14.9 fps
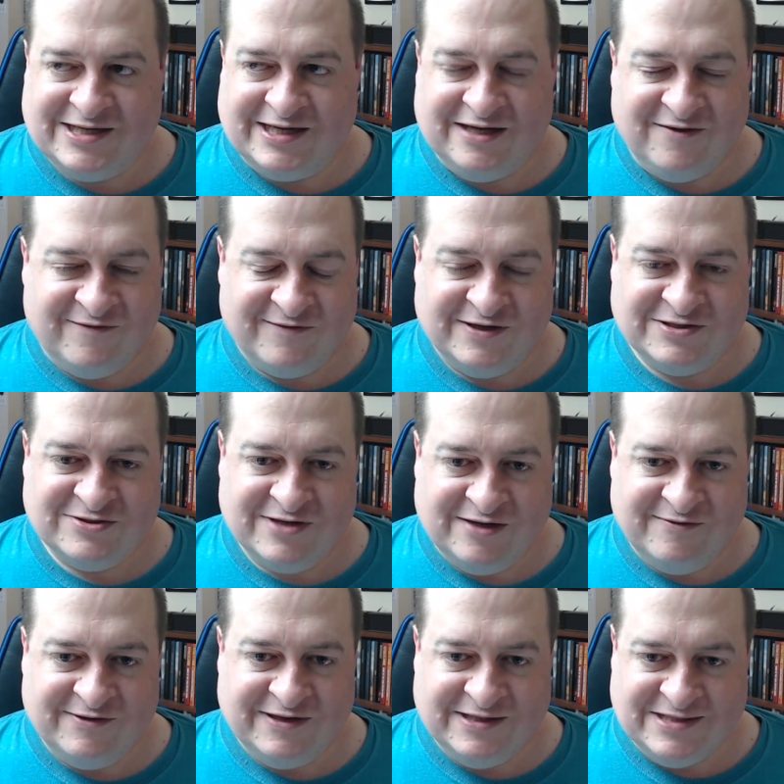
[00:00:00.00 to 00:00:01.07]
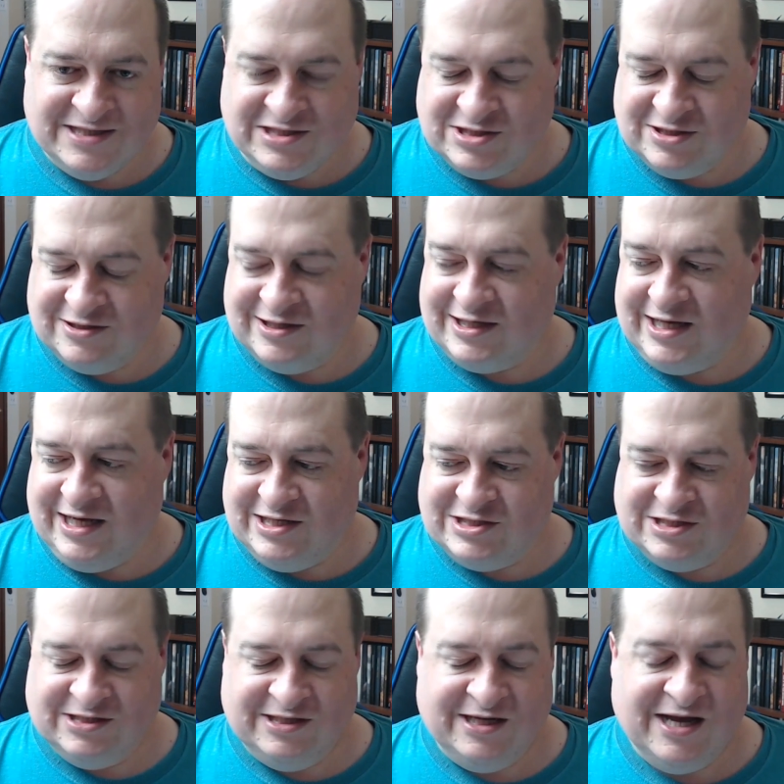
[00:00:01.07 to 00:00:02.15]
I get frustrated with the teacher
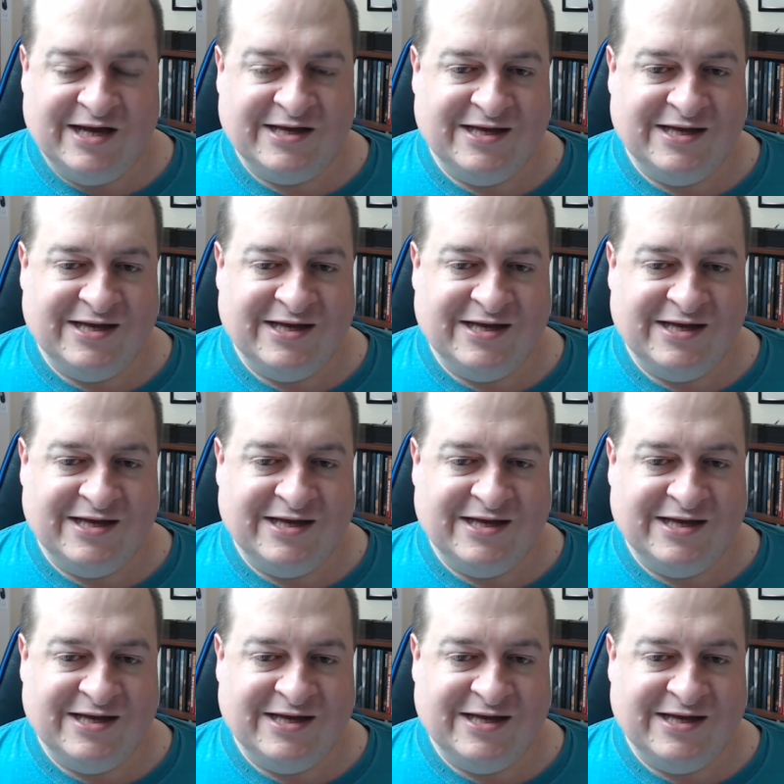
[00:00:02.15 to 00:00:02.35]
occasionally.